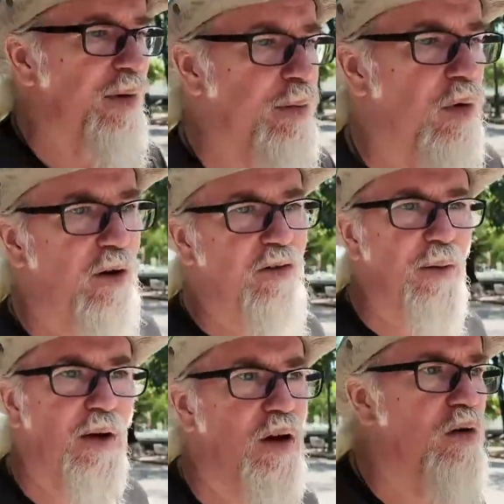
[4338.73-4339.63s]
a bit more
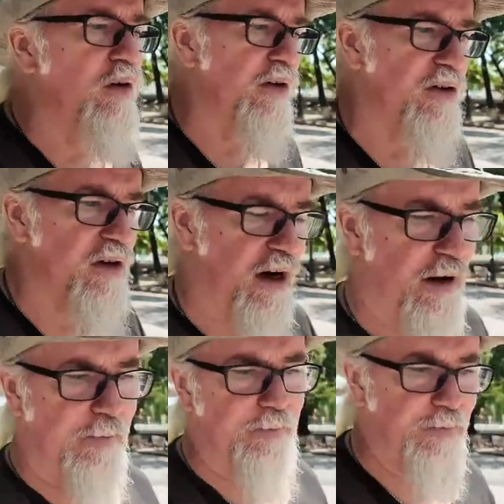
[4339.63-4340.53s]
from the locals.
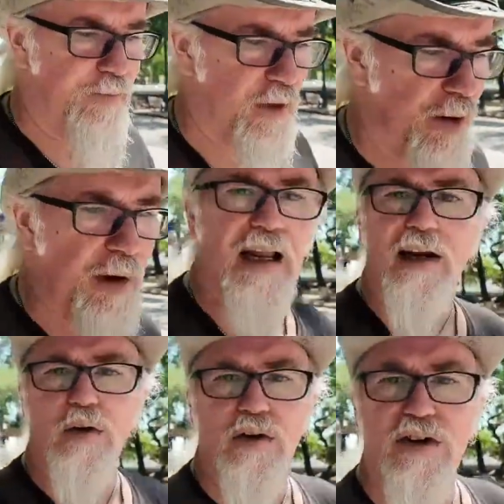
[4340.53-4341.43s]
Um, and my
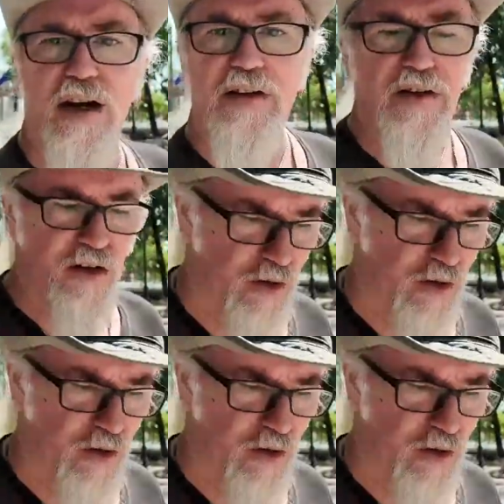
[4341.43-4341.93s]
landlord's nice;